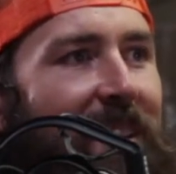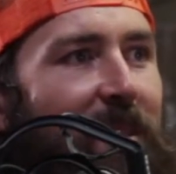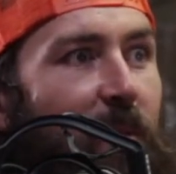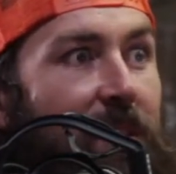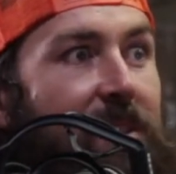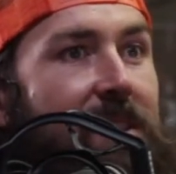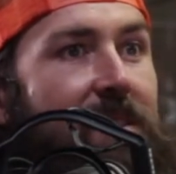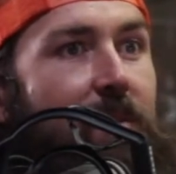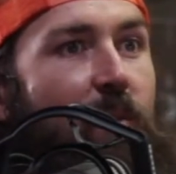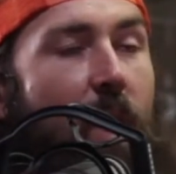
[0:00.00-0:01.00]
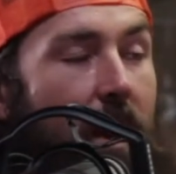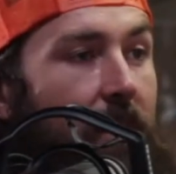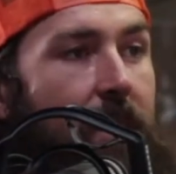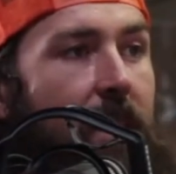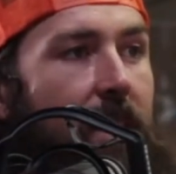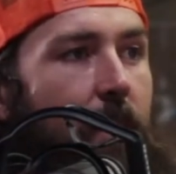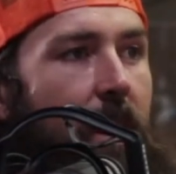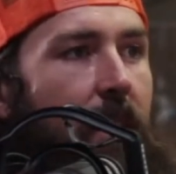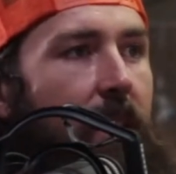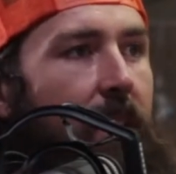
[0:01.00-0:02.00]
Which is wild to think
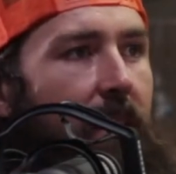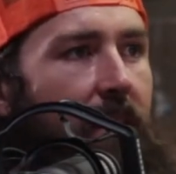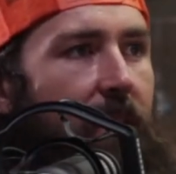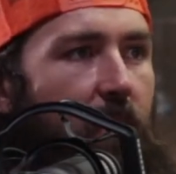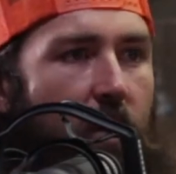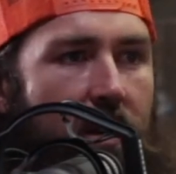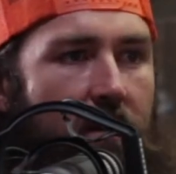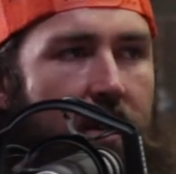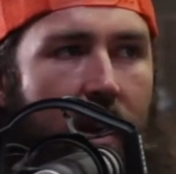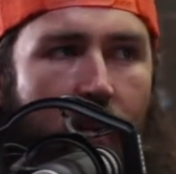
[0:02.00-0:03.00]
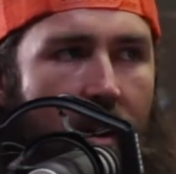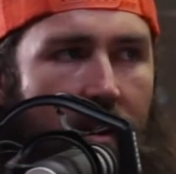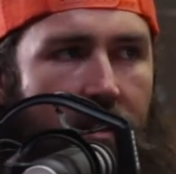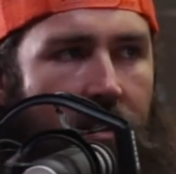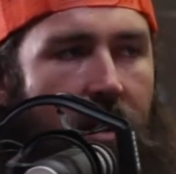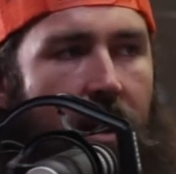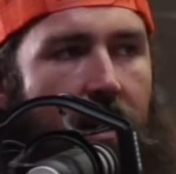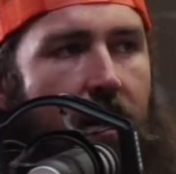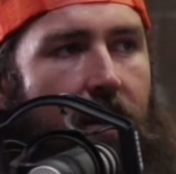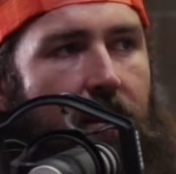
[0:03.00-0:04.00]
about. We take water for
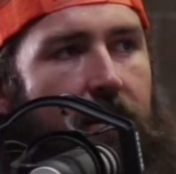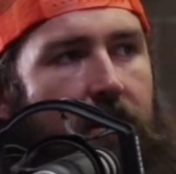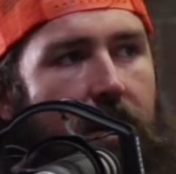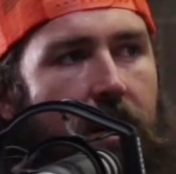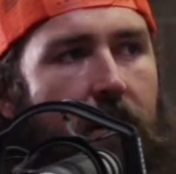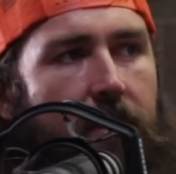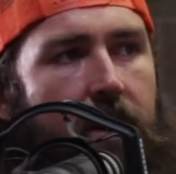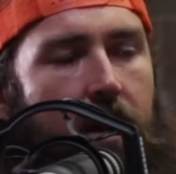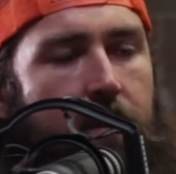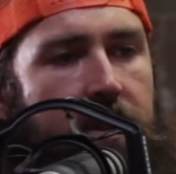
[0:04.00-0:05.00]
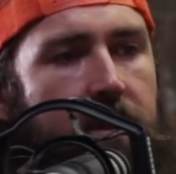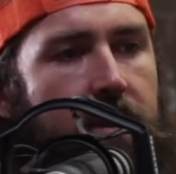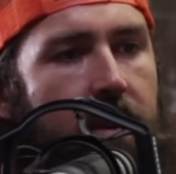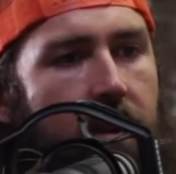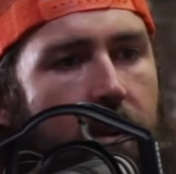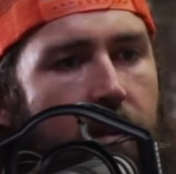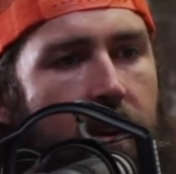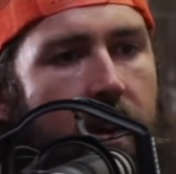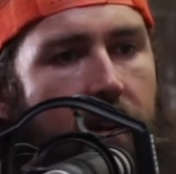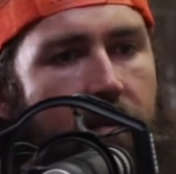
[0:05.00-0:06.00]
granted here a lot of times, and
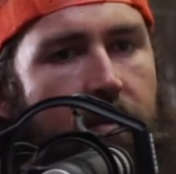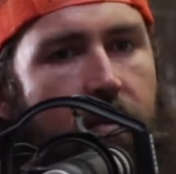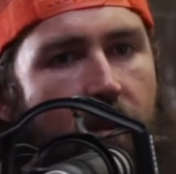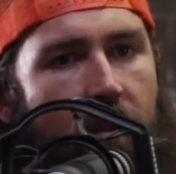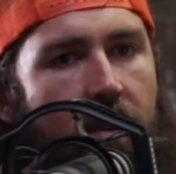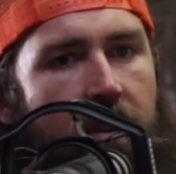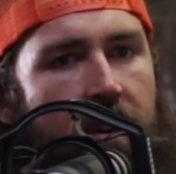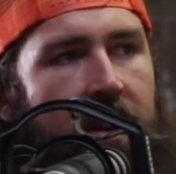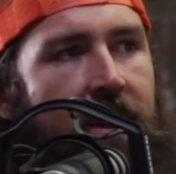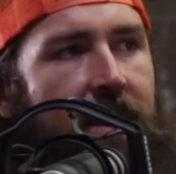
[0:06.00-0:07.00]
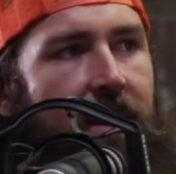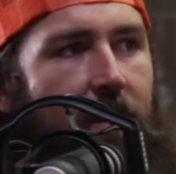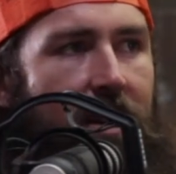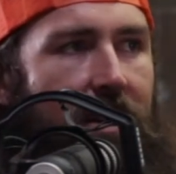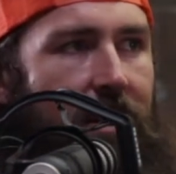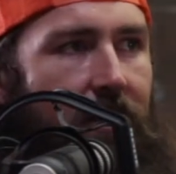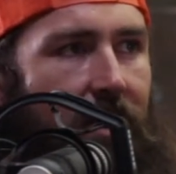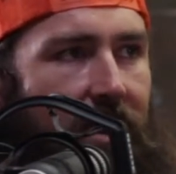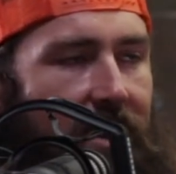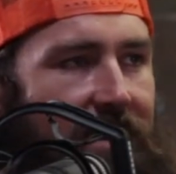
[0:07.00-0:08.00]
have more. I mean, even
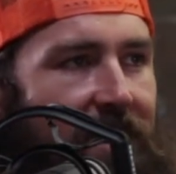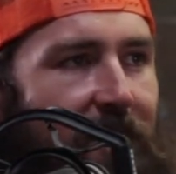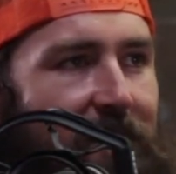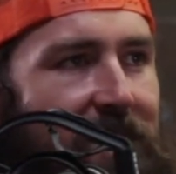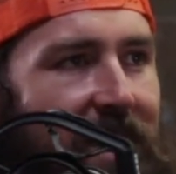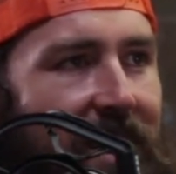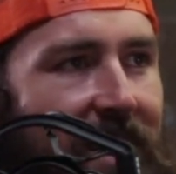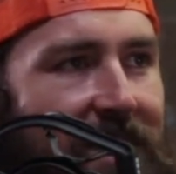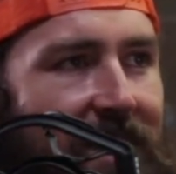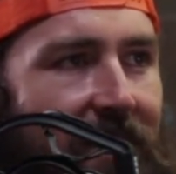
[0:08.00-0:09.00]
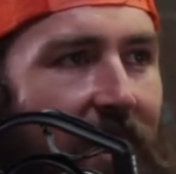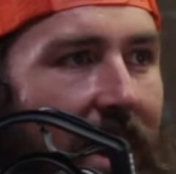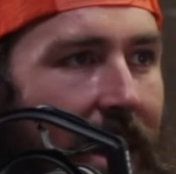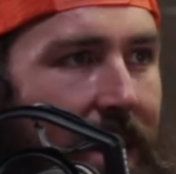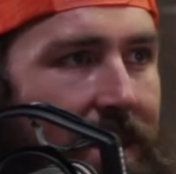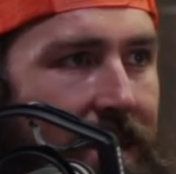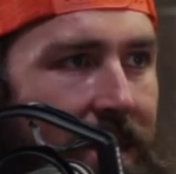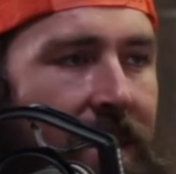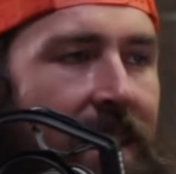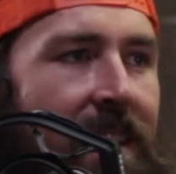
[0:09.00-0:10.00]
in these large cities like Phoenix,
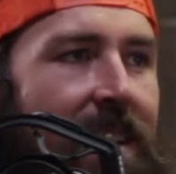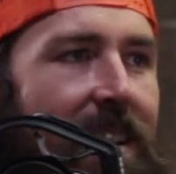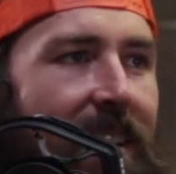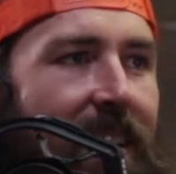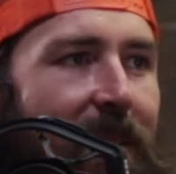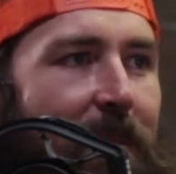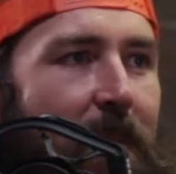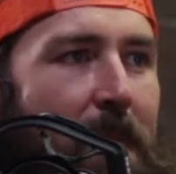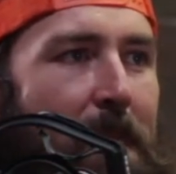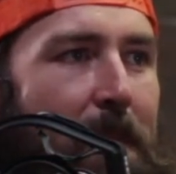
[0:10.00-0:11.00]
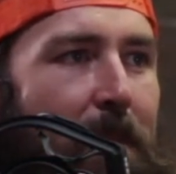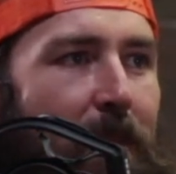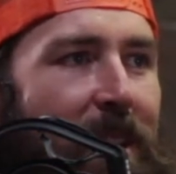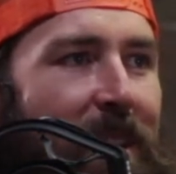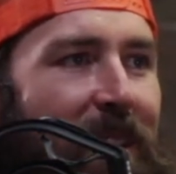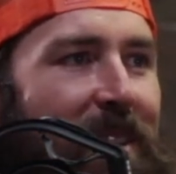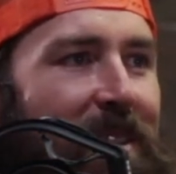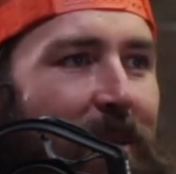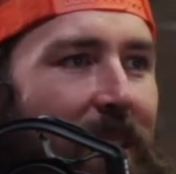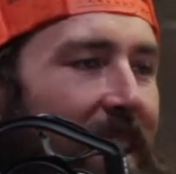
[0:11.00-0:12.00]

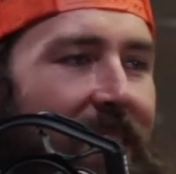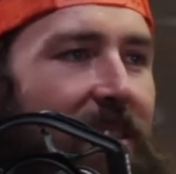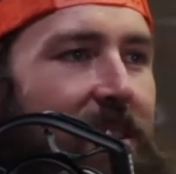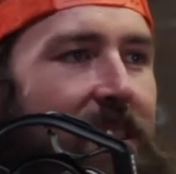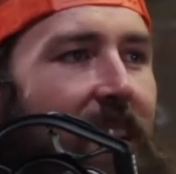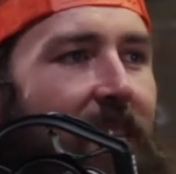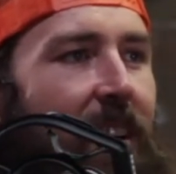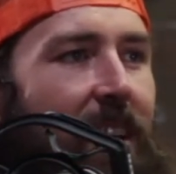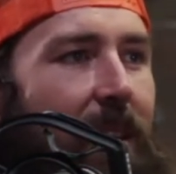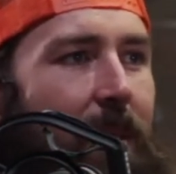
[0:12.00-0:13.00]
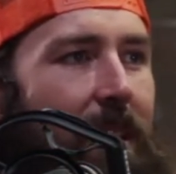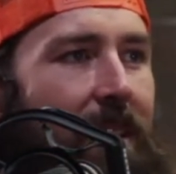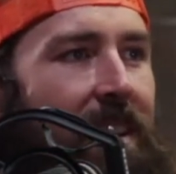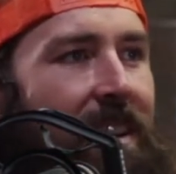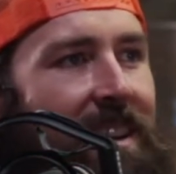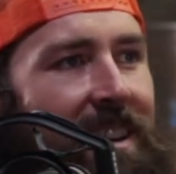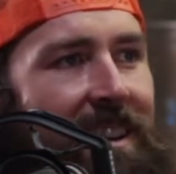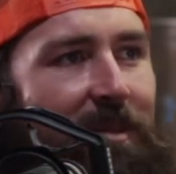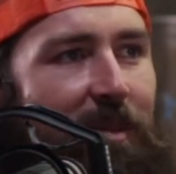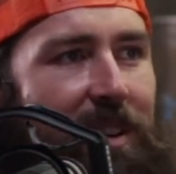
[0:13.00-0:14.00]
we think there's just kind of unlimited
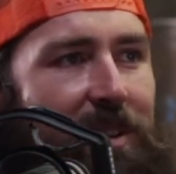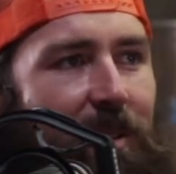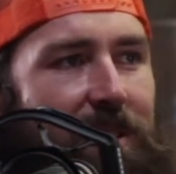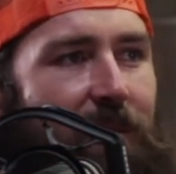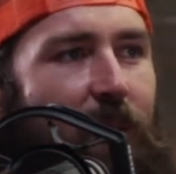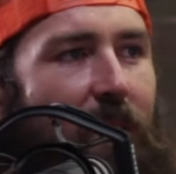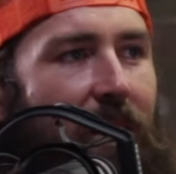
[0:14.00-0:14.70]
resource of water.